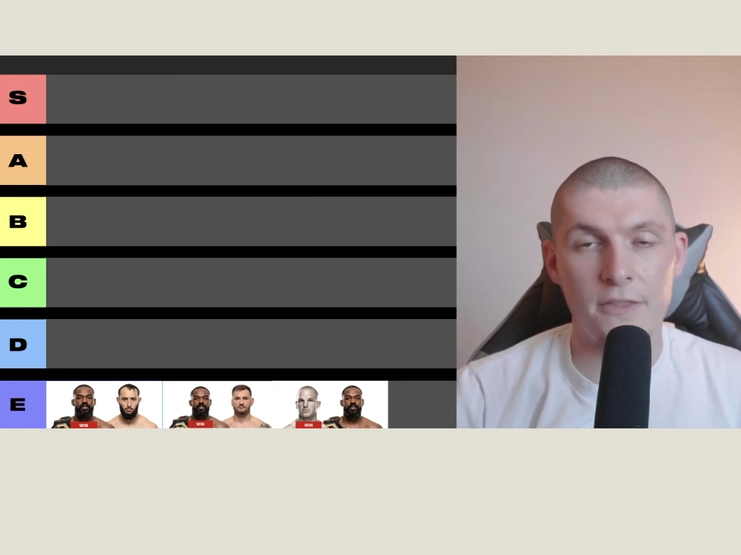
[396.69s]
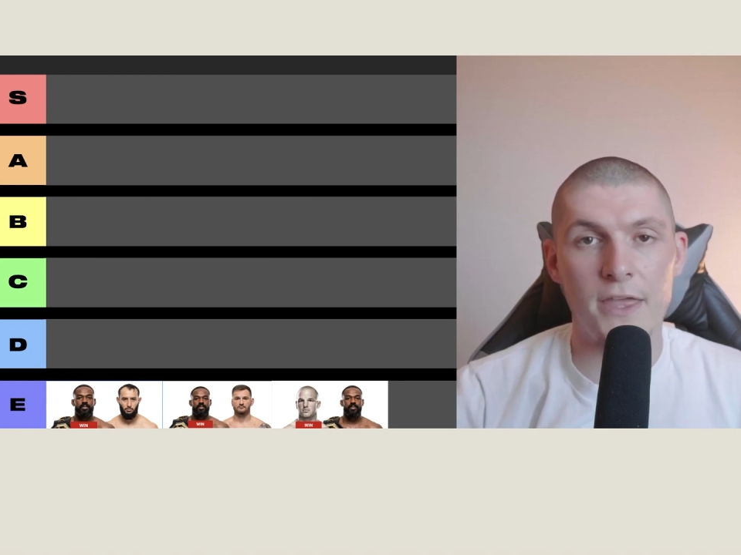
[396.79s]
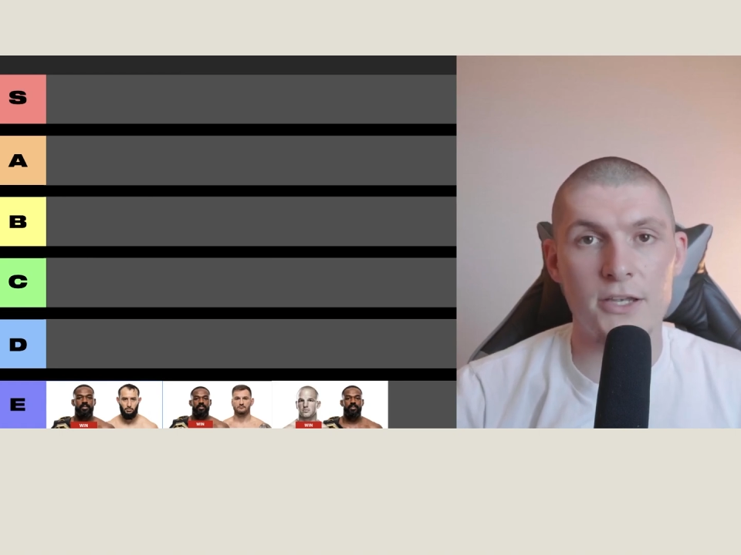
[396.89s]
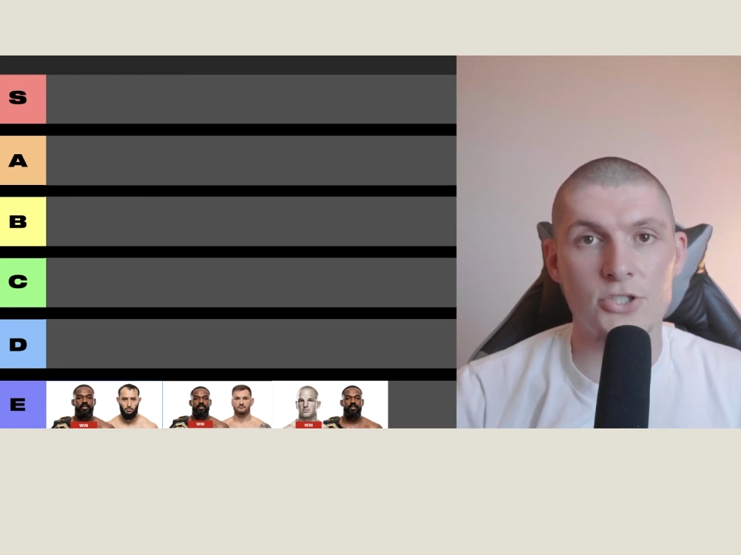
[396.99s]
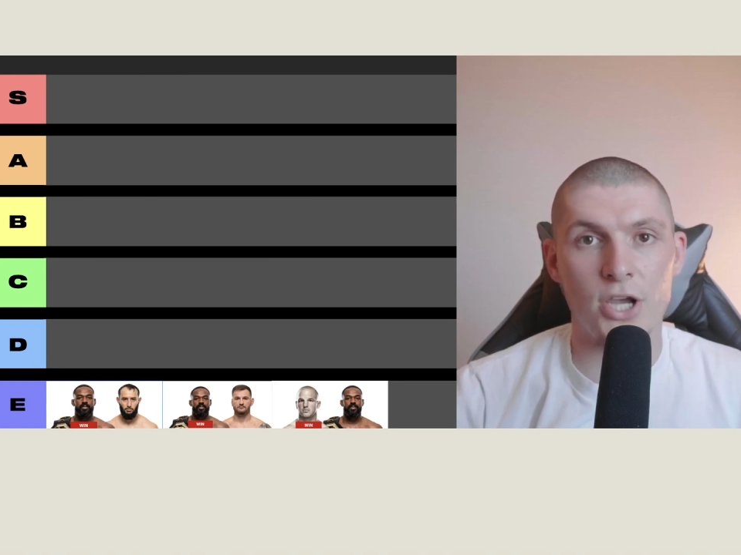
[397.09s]

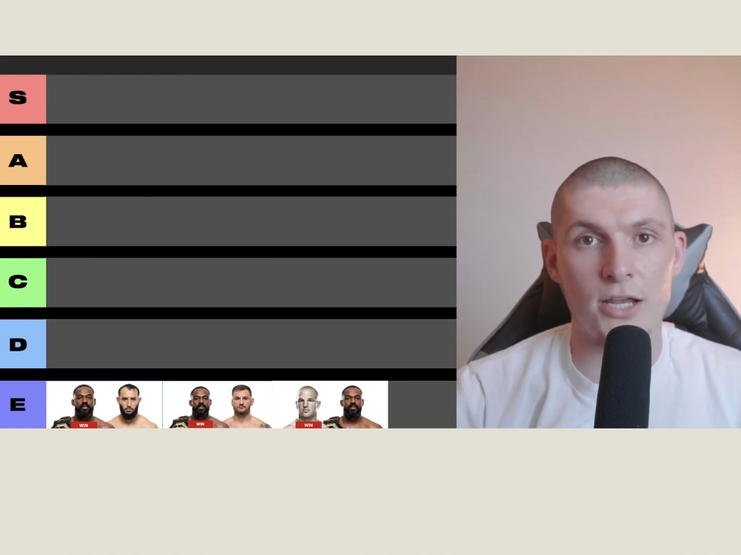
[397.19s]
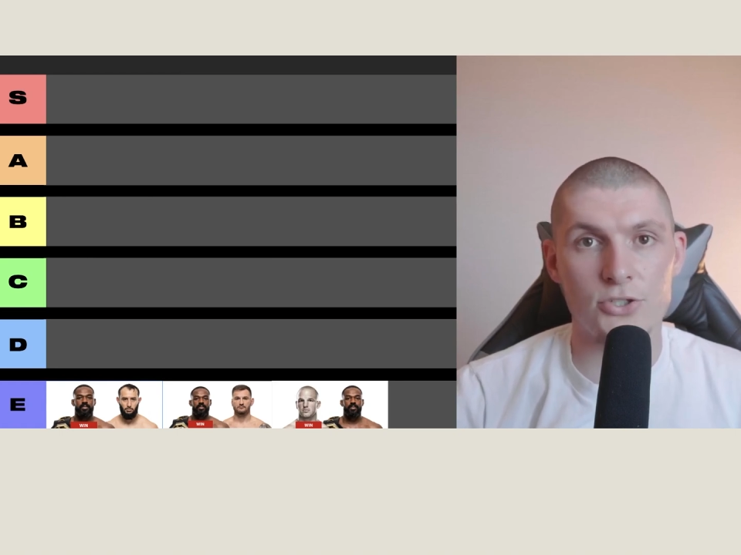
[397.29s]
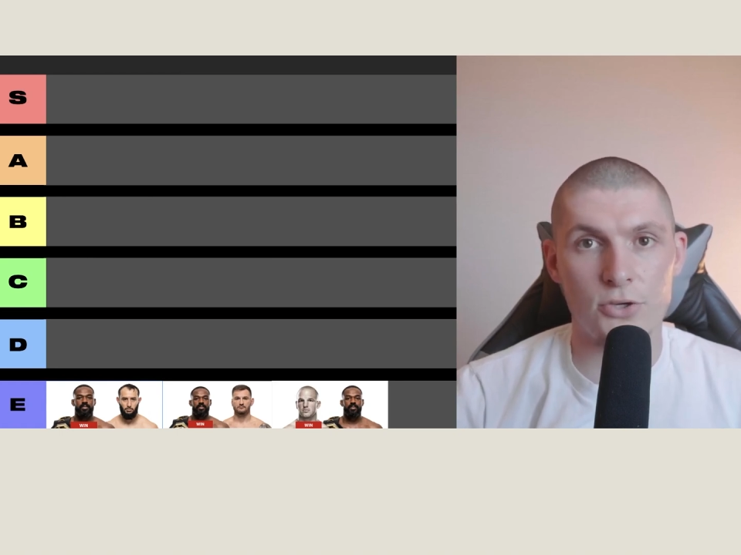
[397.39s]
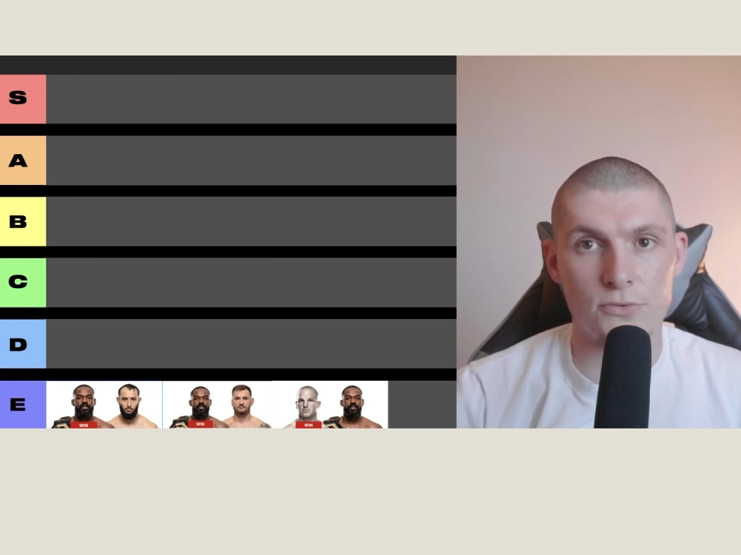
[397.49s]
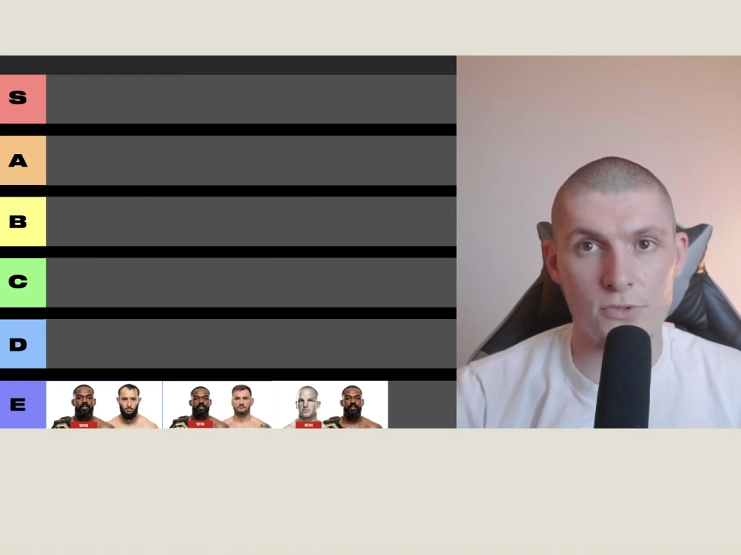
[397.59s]
than Jon
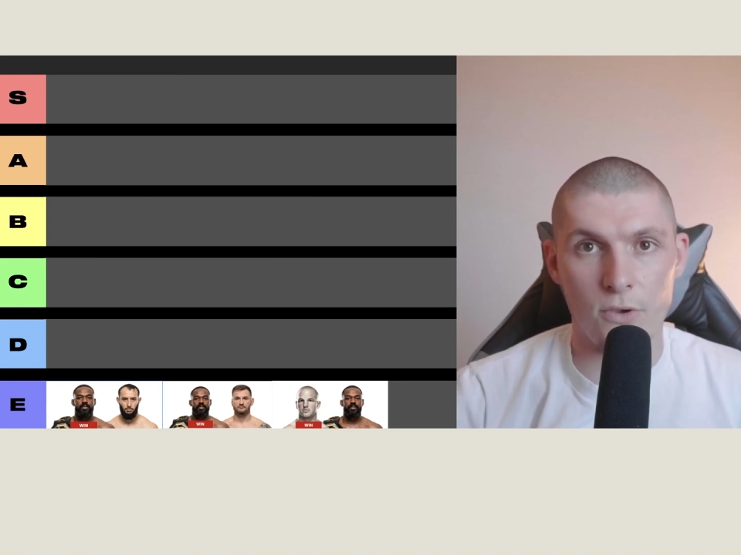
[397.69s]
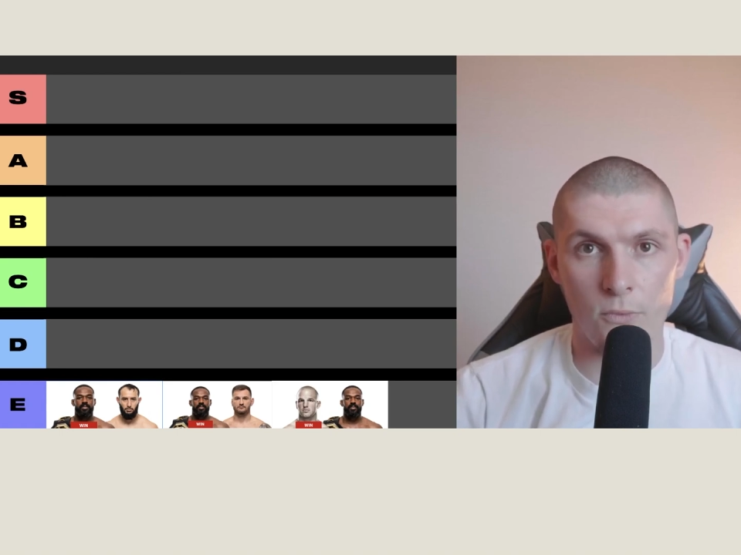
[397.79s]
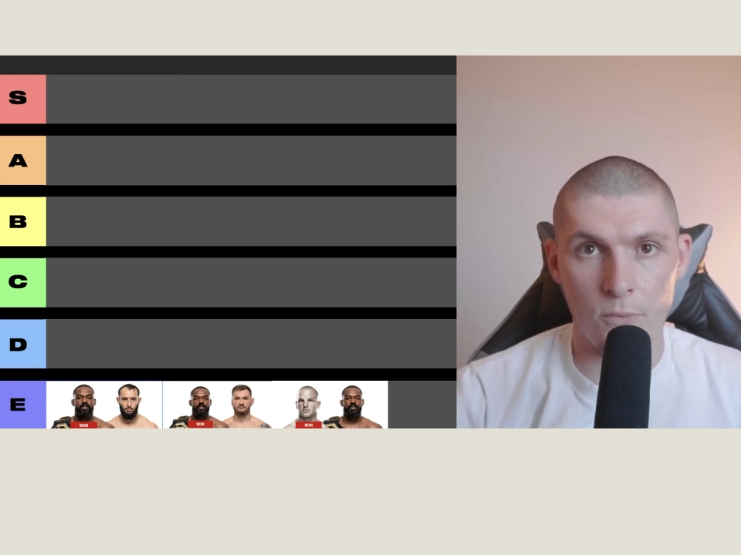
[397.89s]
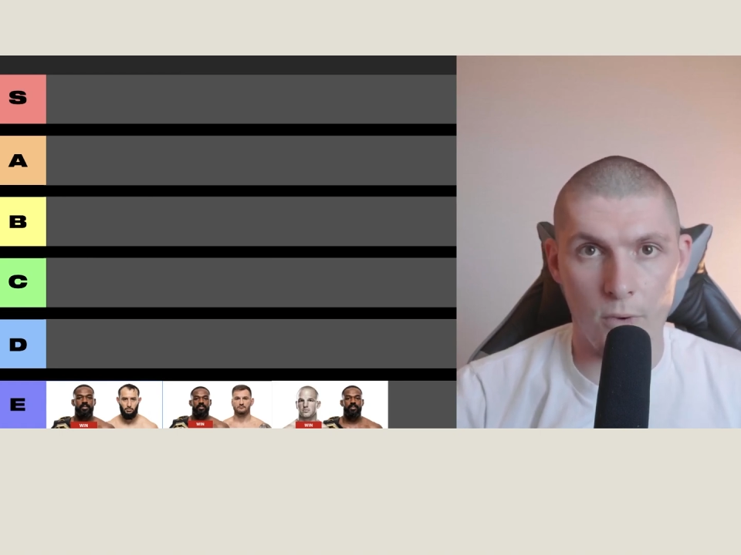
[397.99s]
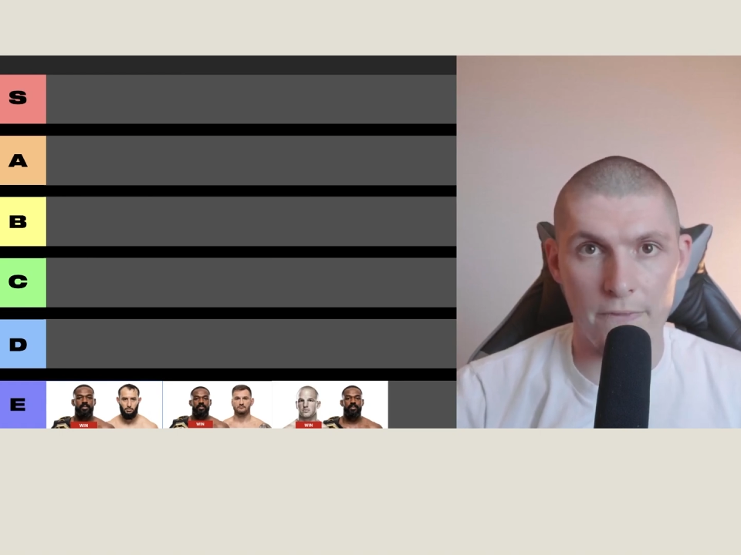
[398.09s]
Jones
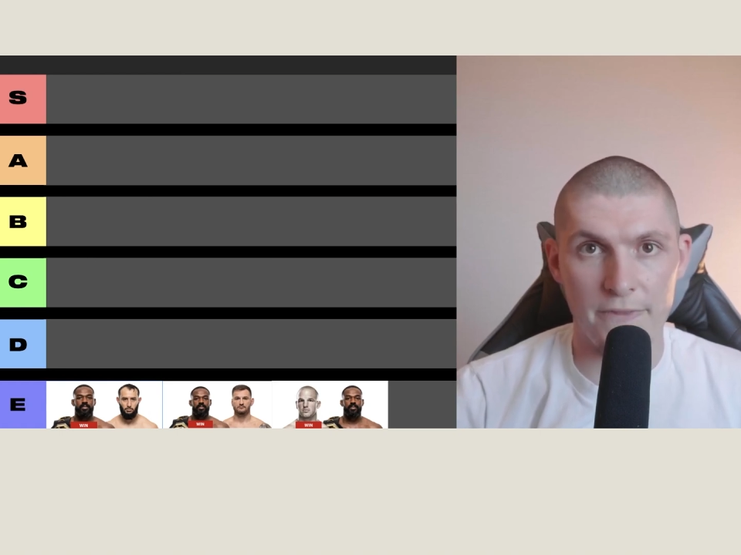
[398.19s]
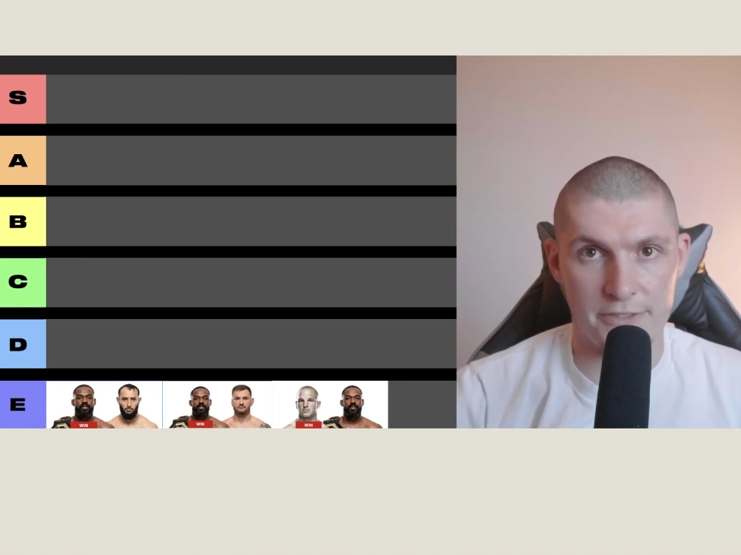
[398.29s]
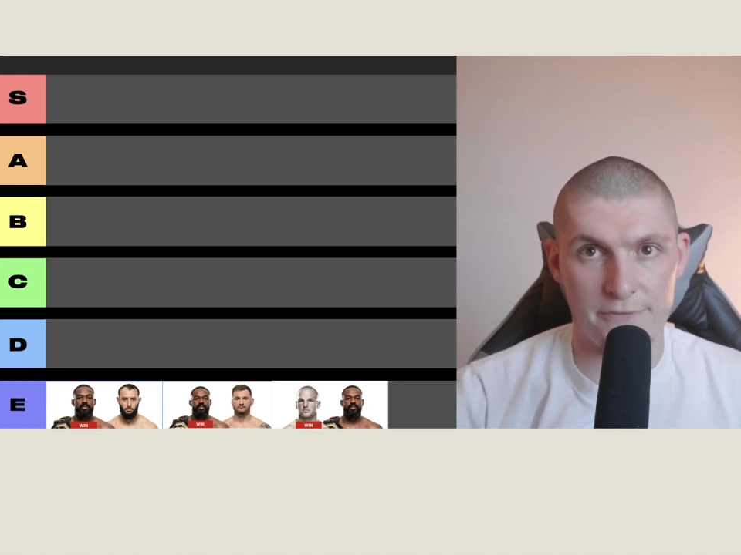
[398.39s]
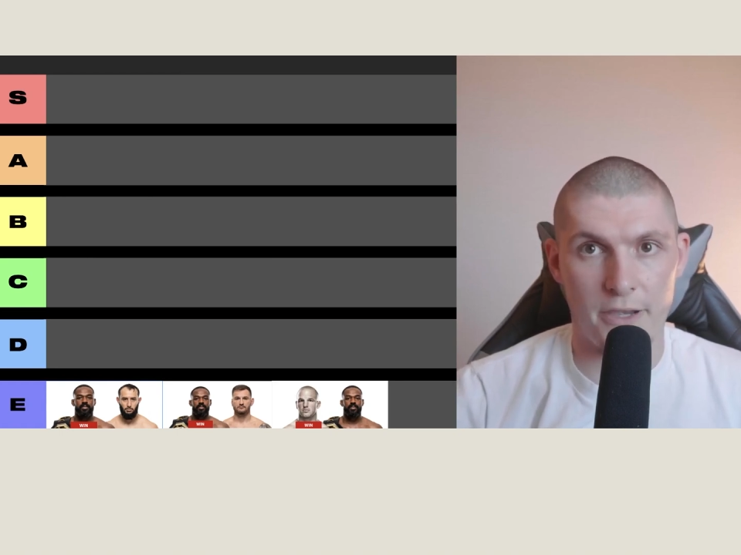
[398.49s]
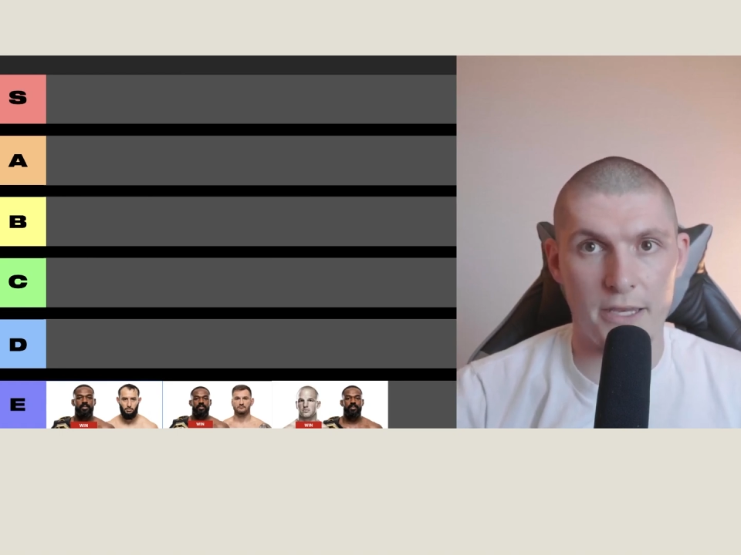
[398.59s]
won
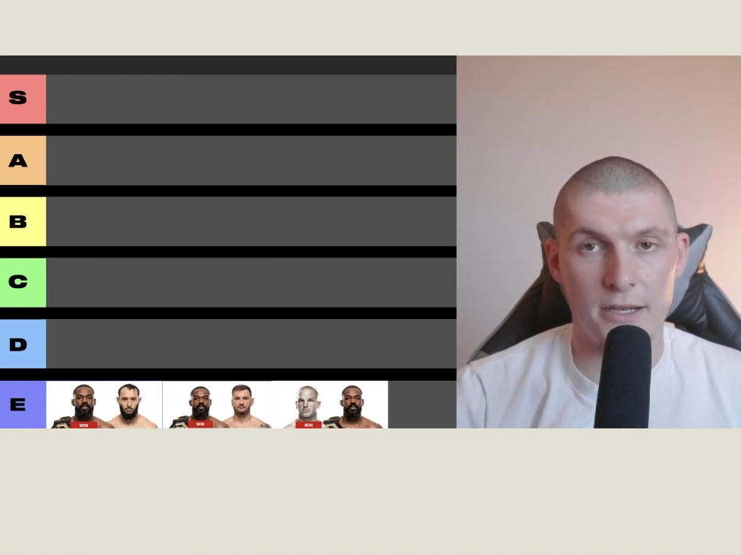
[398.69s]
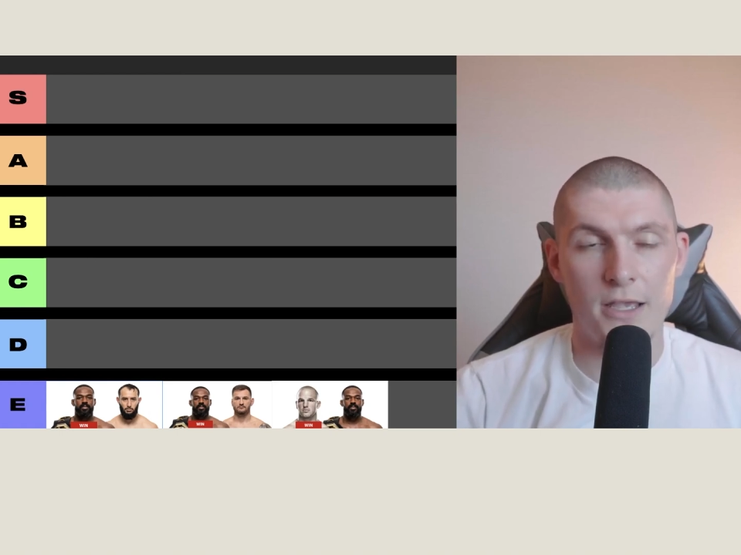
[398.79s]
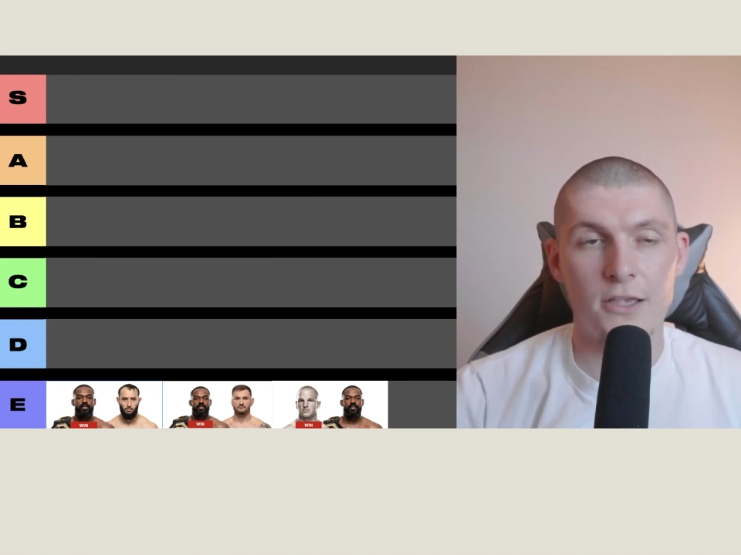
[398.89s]
this fight.